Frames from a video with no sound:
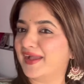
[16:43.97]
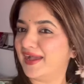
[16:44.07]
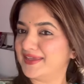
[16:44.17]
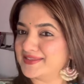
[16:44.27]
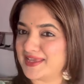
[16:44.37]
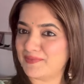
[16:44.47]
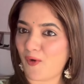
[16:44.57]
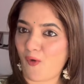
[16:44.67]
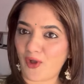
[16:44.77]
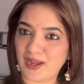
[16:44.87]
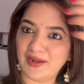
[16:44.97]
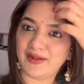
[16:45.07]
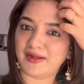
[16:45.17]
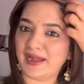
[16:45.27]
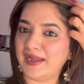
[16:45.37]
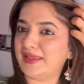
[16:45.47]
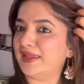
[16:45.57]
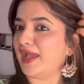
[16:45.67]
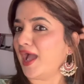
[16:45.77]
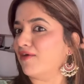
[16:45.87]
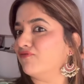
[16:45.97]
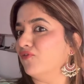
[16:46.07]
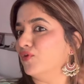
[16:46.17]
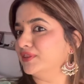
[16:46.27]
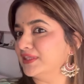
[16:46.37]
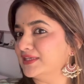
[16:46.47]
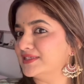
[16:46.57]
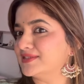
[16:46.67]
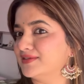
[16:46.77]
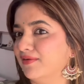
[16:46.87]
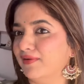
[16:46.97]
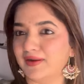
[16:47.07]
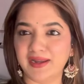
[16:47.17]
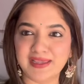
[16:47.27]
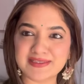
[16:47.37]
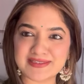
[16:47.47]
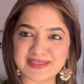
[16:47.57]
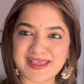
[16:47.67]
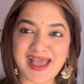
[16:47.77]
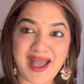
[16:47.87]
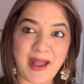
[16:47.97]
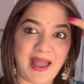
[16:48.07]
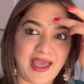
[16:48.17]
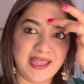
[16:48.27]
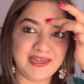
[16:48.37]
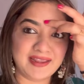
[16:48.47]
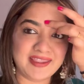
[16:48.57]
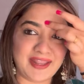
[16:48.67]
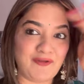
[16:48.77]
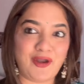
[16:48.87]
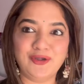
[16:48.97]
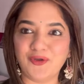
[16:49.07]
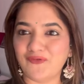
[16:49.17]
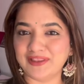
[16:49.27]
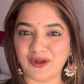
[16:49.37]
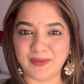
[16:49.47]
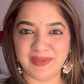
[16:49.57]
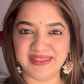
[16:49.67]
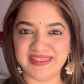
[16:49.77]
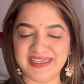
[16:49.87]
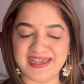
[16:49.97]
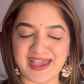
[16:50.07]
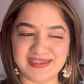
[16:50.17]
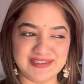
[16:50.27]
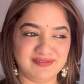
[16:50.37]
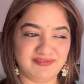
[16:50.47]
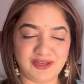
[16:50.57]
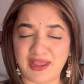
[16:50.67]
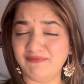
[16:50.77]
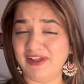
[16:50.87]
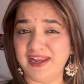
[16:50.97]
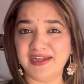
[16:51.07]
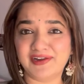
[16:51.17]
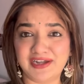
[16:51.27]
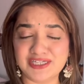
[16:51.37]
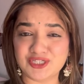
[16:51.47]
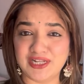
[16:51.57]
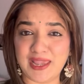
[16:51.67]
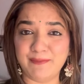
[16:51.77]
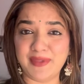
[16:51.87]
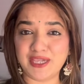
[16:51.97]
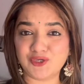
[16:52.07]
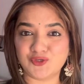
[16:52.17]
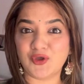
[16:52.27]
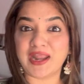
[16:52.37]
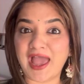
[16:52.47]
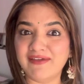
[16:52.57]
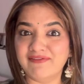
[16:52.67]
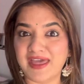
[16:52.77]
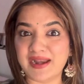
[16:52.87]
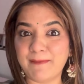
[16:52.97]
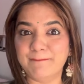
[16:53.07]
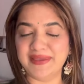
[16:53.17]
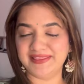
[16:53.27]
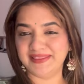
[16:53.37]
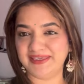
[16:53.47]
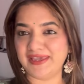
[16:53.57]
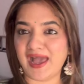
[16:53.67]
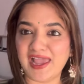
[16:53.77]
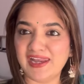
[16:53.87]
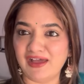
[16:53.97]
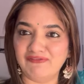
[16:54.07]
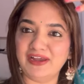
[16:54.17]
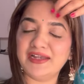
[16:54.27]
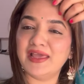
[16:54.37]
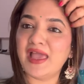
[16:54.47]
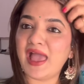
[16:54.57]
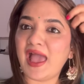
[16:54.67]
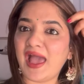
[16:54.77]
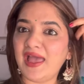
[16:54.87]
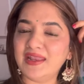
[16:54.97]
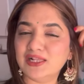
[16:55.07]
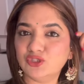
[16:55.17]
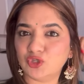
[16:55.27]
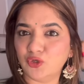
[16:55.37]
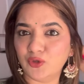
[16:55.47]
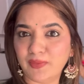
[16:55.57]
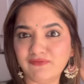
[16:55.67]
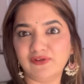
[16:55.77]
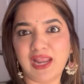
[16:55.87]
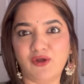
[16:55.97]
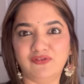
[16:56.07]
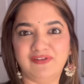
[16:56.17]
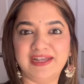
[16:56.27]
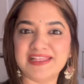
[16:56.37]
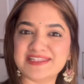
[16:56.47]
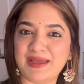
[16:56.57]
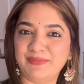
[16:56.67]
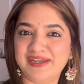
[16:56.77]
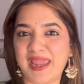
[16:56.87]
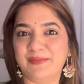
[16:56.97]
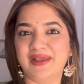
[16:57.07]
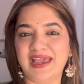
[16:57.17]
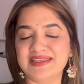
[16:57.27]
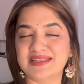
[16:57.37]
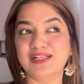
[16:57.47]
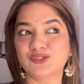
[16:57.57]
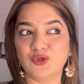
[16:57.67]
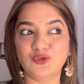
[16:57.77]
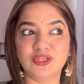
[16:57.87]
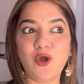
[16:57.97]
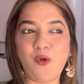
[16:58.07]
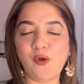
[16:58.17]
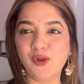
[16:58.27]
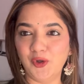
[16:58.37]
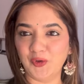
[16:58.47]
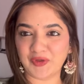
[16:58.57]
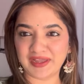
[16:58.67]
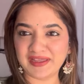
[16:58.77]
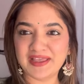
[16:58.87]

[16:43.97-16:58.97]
Guys, I'm all ready. I've worn these earrings and cannot do without bindi, guys. When I'm wearing traditional, I make sure I wear a bindi. I love it. And I'll show you my full outfit in some time, guys. I'll show you the whole look.